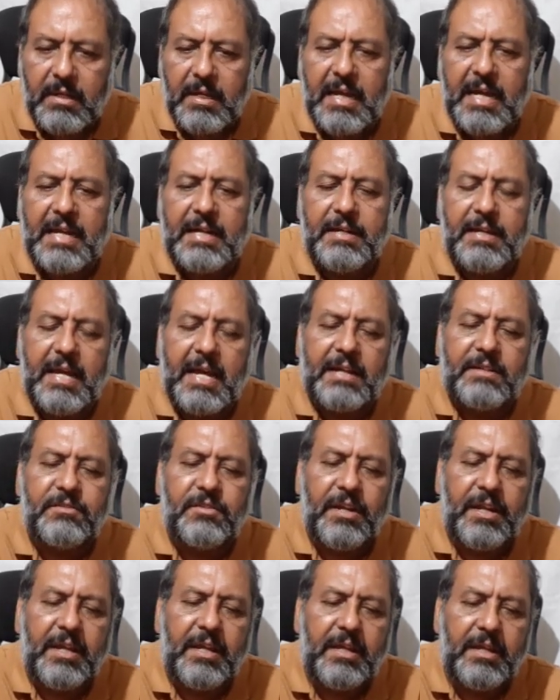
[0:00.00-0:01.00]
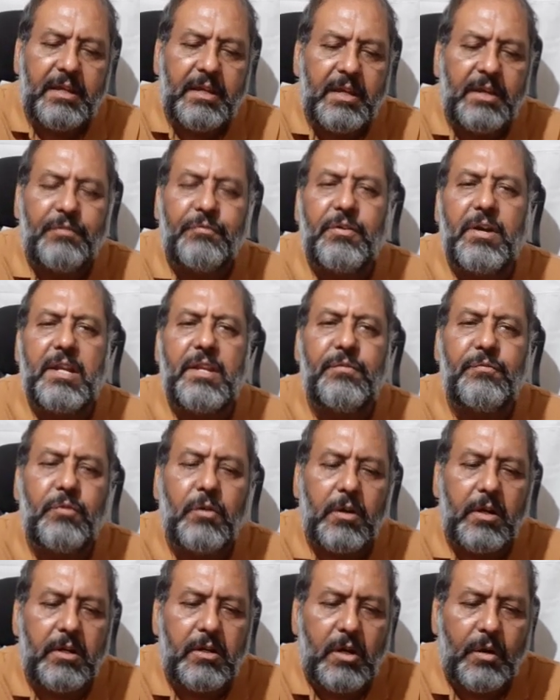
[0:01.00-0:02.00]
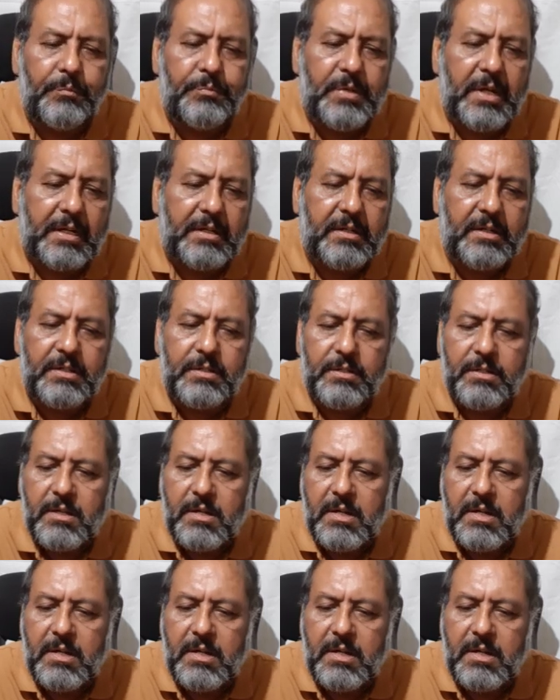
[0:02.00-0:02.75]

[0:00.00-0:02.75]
and X-ray if any foreign object is